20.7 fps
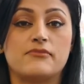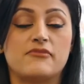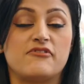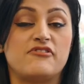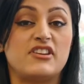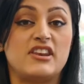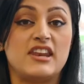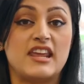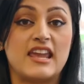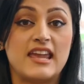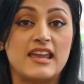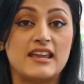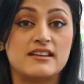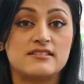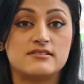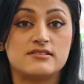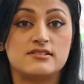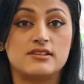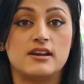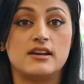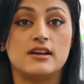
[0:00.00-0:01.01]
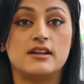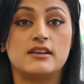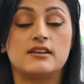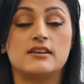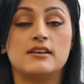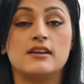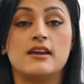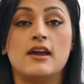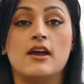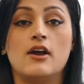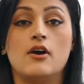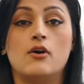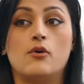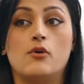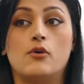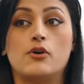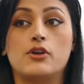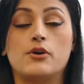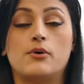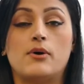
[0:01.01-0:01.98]
veneers done,
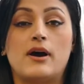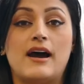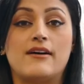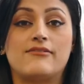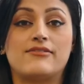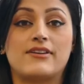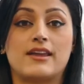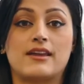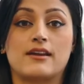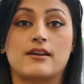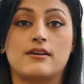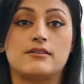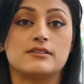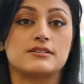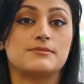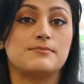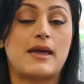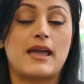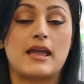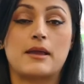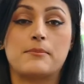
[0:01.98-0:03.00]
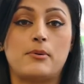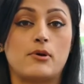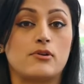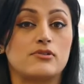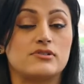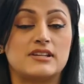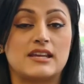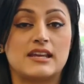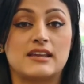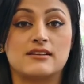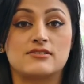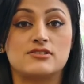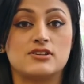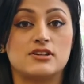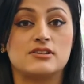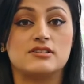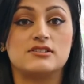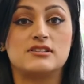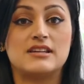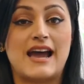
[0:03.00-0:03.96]
or you're having cosmetic bonding
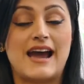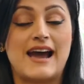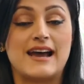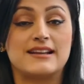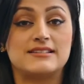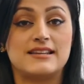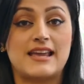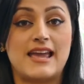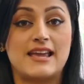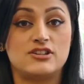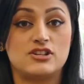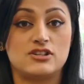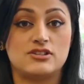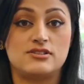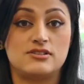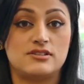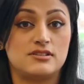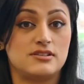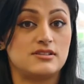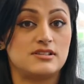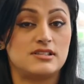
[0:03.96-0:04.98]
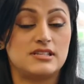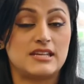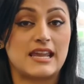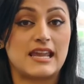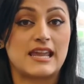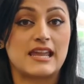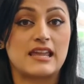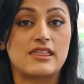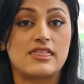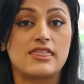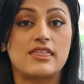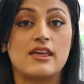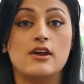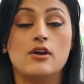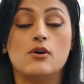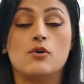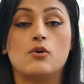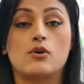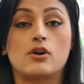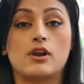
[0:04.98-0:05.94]
done to add edges to the teeth
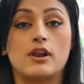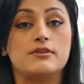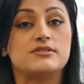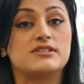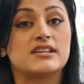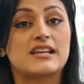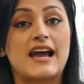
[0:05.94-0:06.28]
or close the